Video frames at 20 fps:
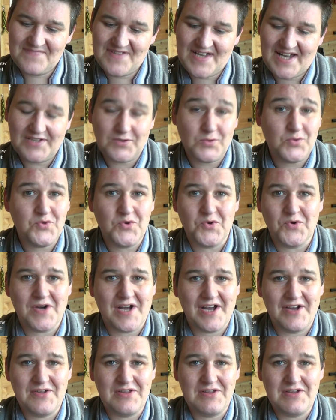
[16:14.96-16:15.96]
I don't know
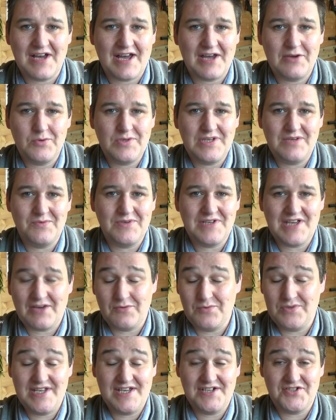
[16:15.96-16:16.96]
how how would you
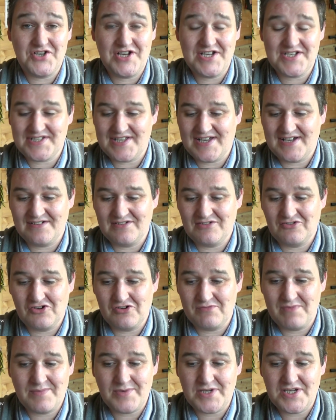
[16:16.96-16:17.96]
how would you address that,
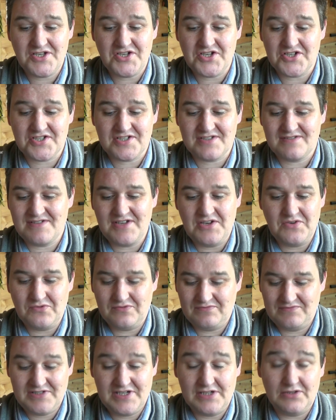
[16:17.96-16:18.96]
or maybe you just you
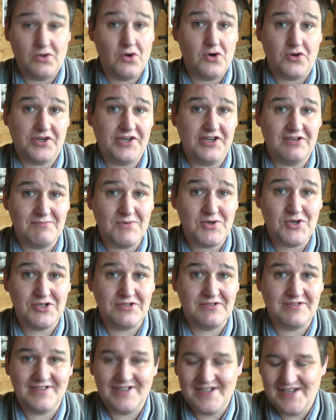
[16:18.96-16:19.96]
know you lock your
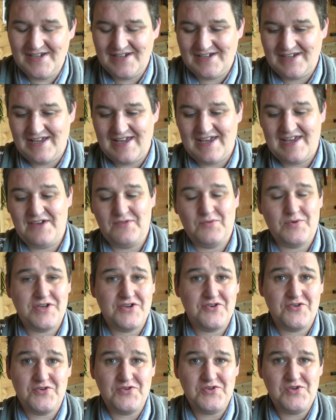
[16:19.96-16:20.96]
mod uh, when
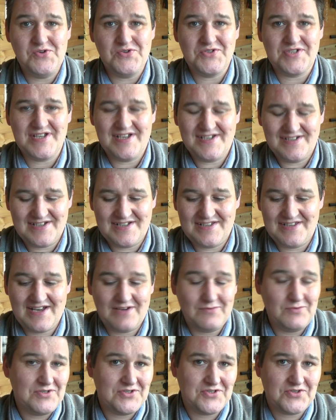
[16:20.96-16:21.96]
you're not using it and
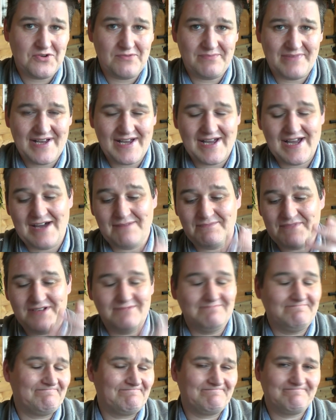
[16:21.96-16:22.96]
that would stop that
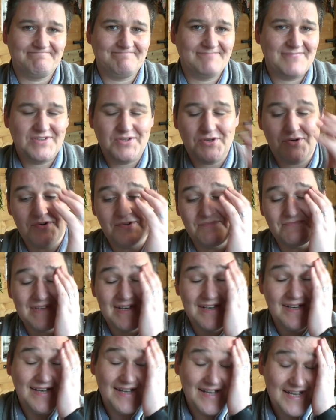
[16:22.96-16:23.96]
happening. Don't know.
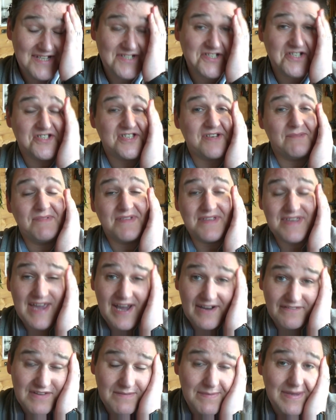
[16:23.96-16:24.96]
It's just something you
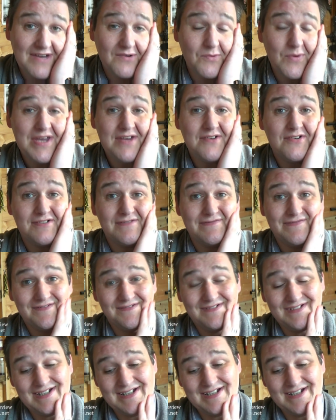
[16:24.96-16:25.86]
have to be aware of.